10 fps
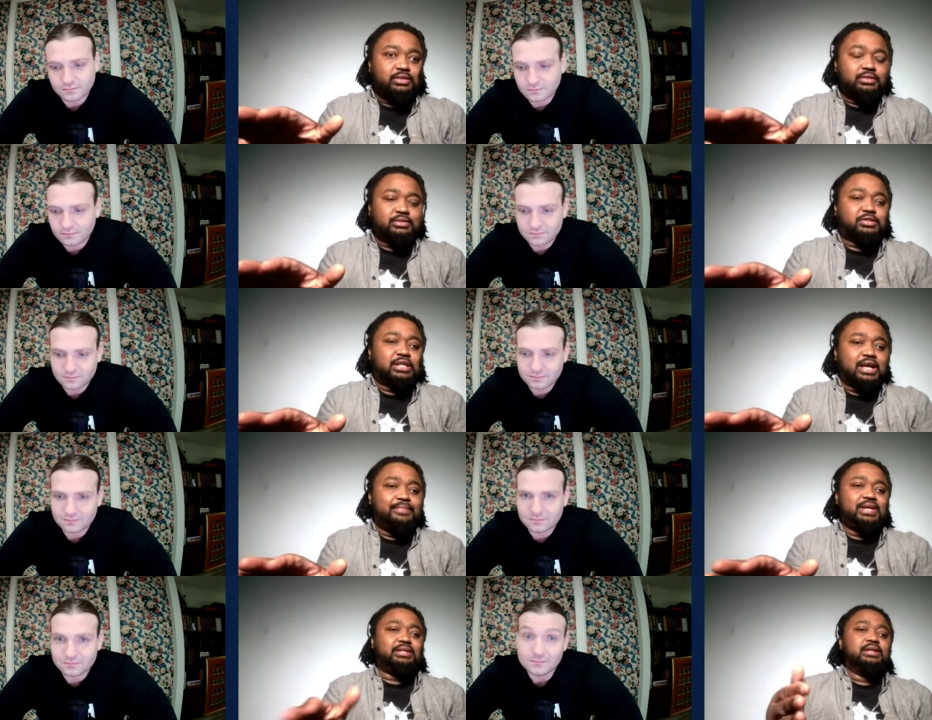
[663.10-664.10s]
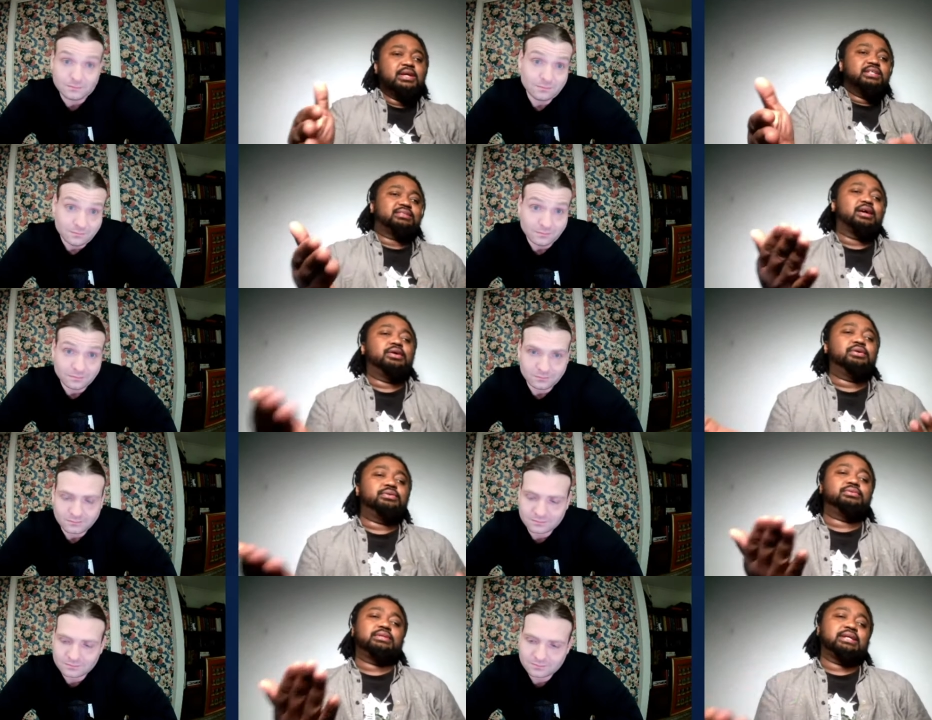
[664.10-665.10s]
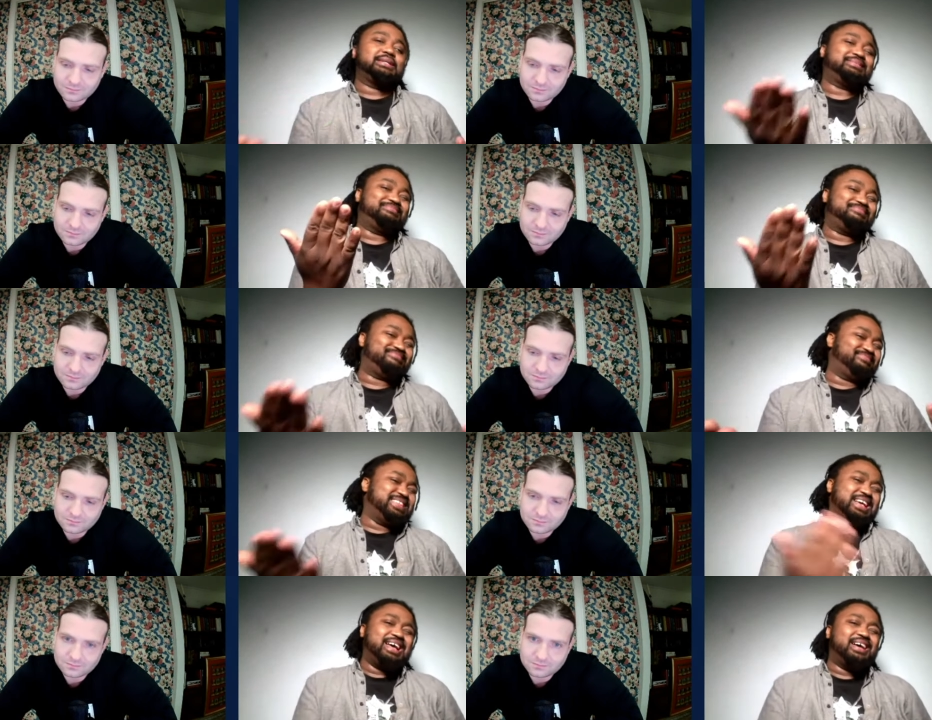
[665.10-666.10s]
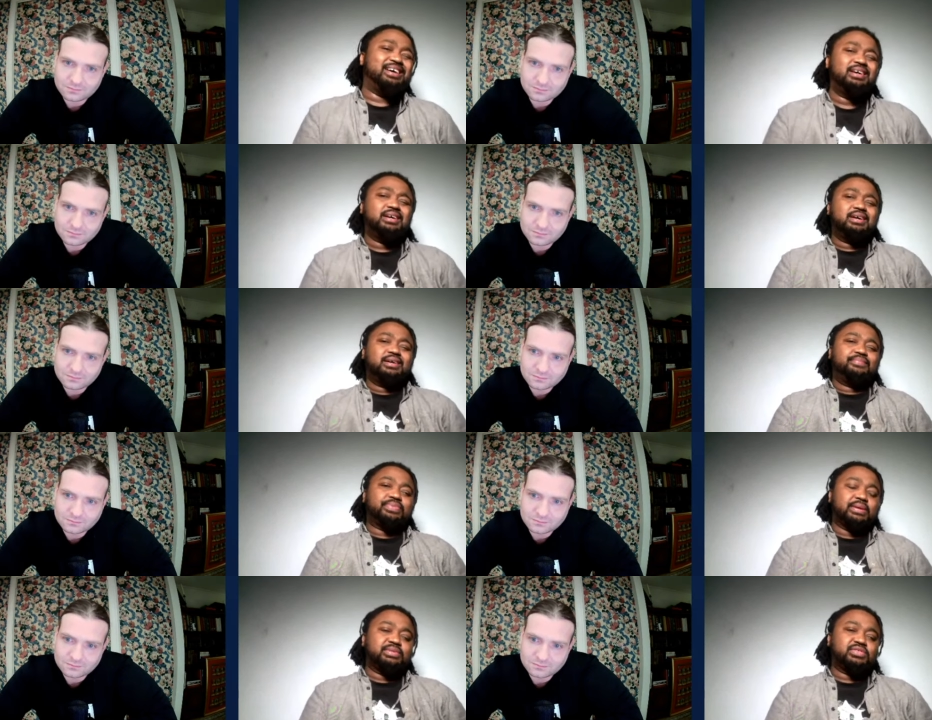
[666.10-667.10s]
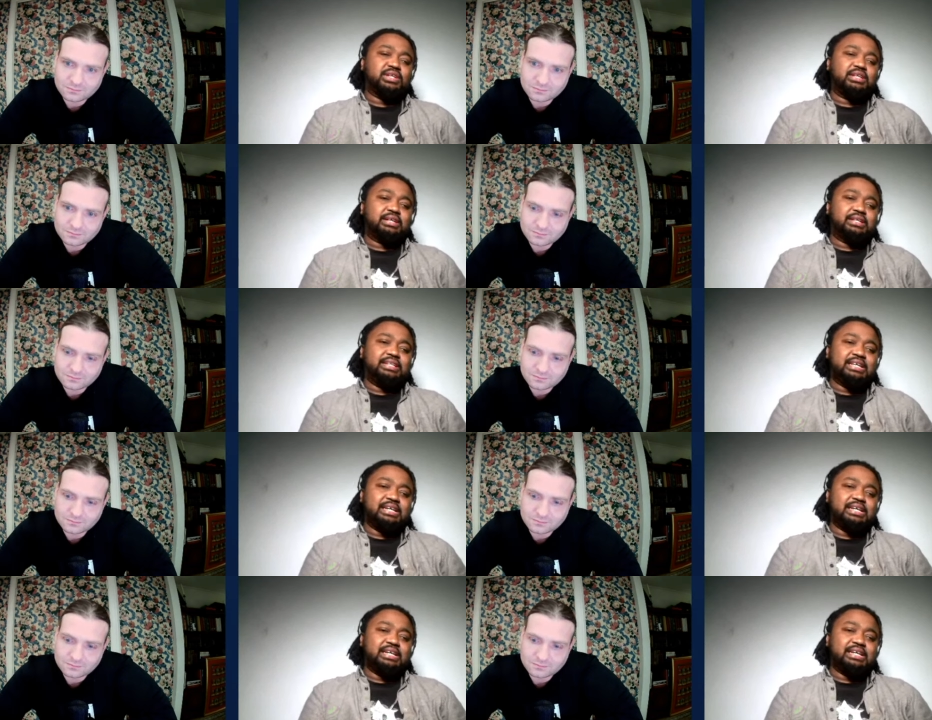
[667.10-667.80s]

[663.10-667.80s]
Speaker 1: Do you know what I mean? So, like, yeah, I'm just trying to